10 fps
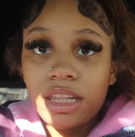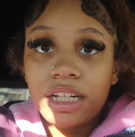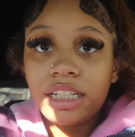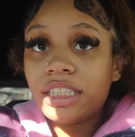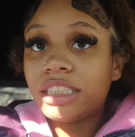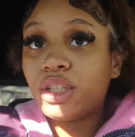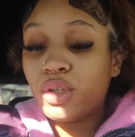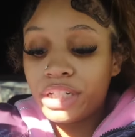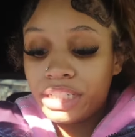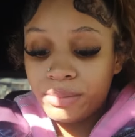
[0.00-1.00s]
Look at this
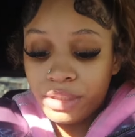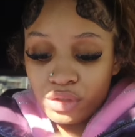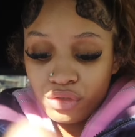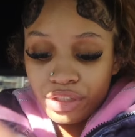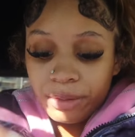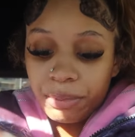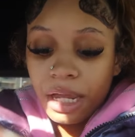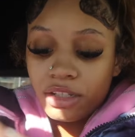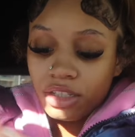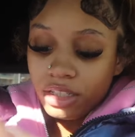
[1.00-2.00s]
Christmas drip
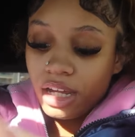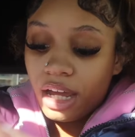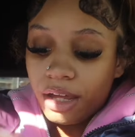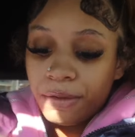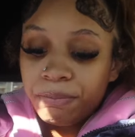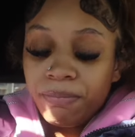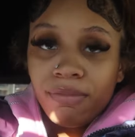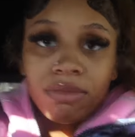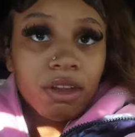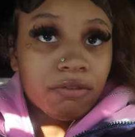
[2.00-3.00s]
I just got
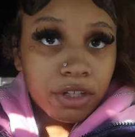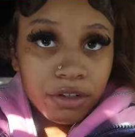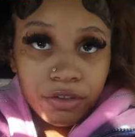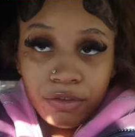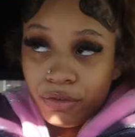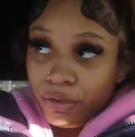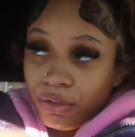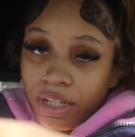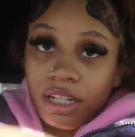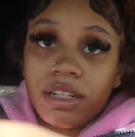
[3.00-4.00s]
for
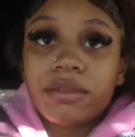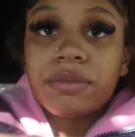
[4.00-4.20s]
free.